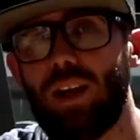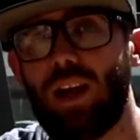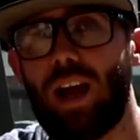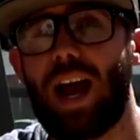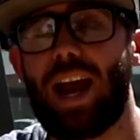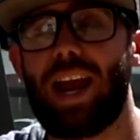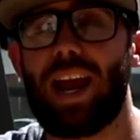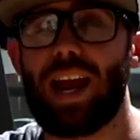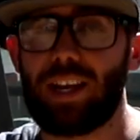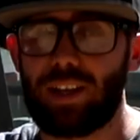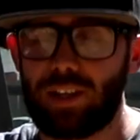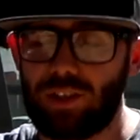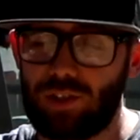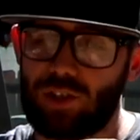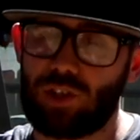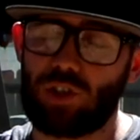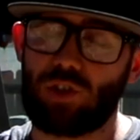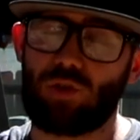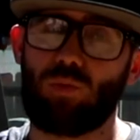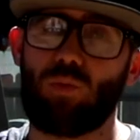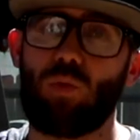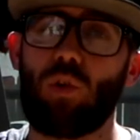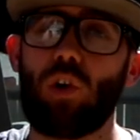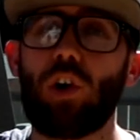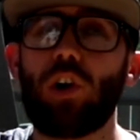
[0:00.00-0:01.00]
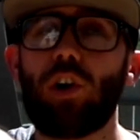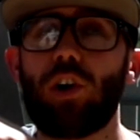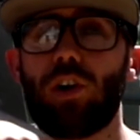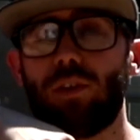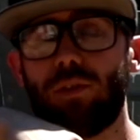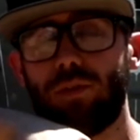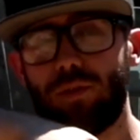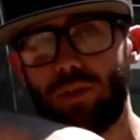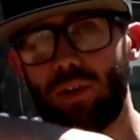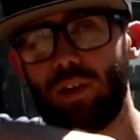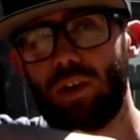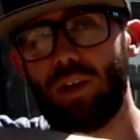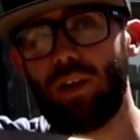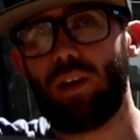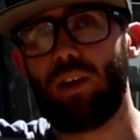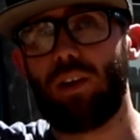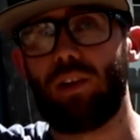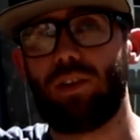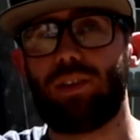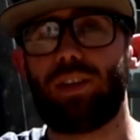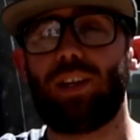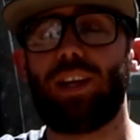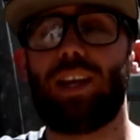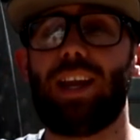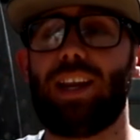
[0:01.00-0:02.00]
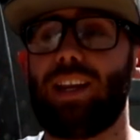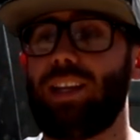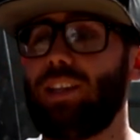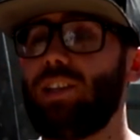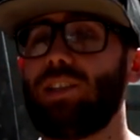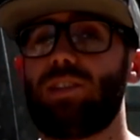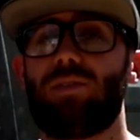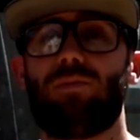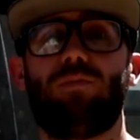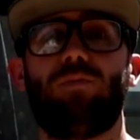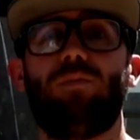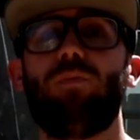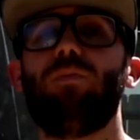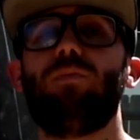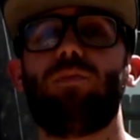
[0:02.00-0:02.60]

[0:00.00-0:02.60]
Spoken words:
I had to swerve to get this